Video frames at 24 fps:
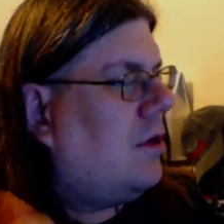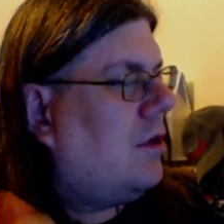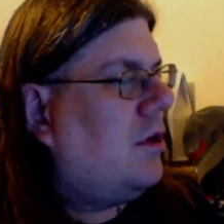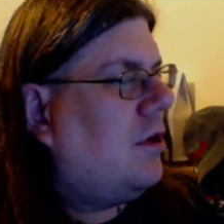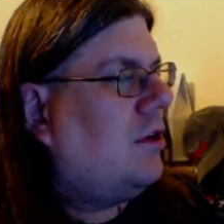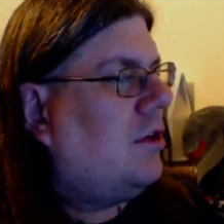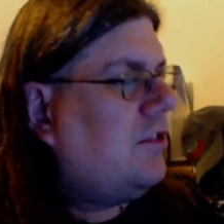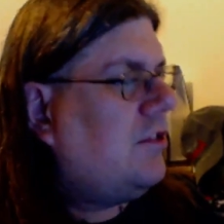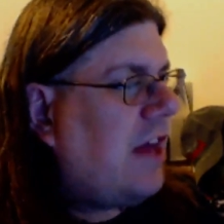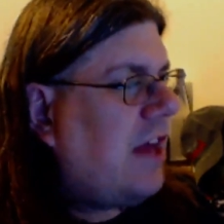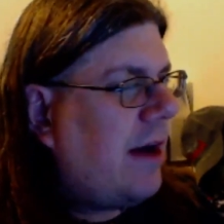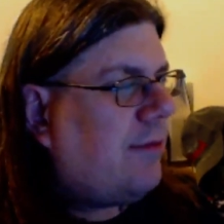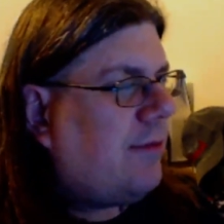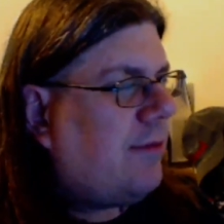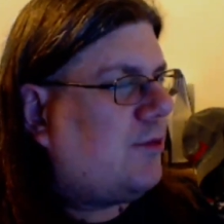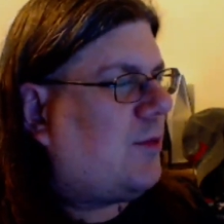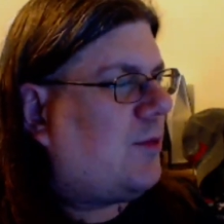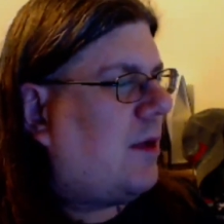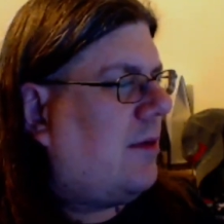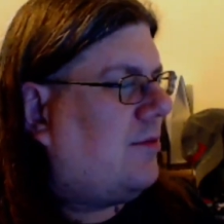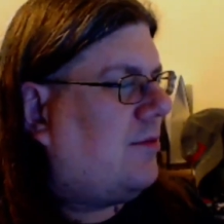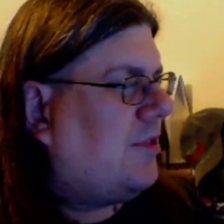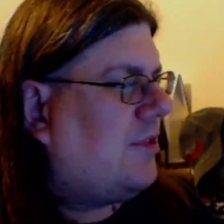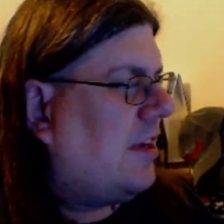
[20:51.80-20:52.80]
That was what I
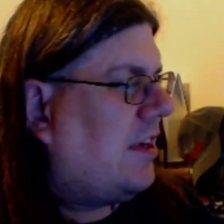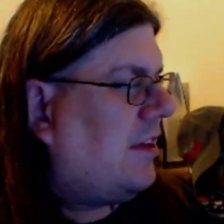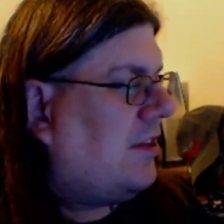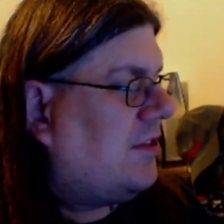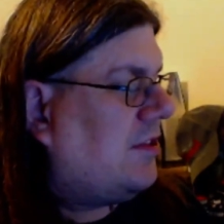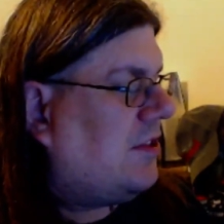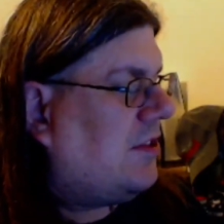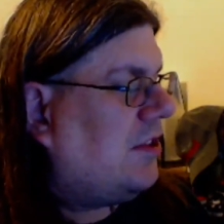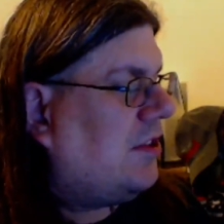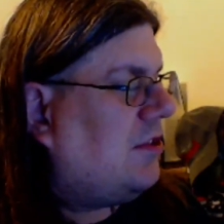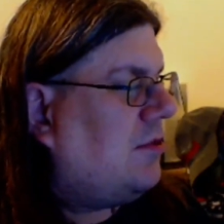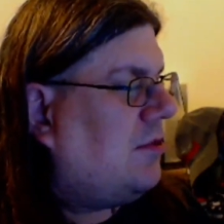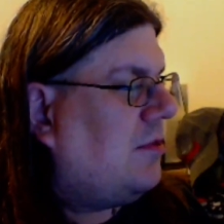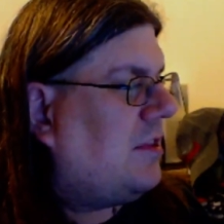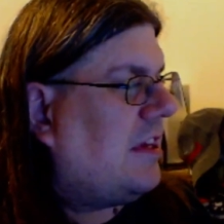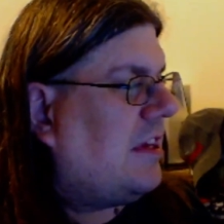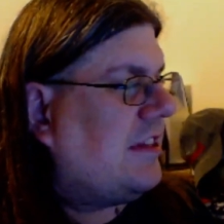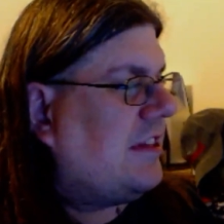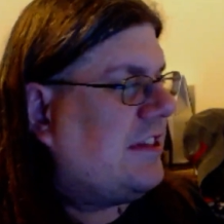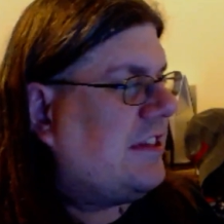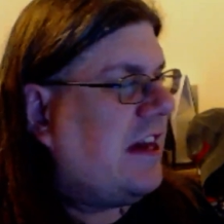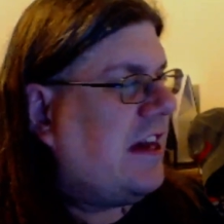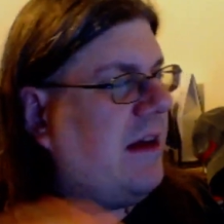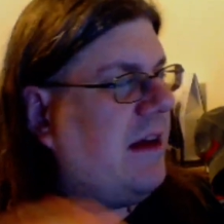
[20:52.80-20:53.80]
was like listening to at that
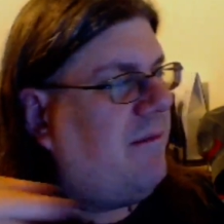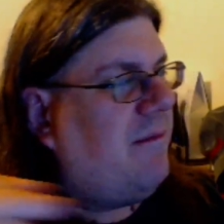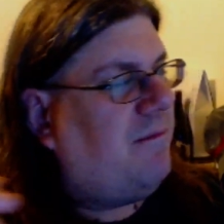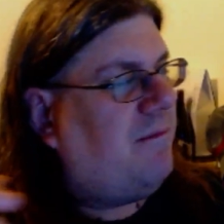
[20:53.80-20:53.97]
time.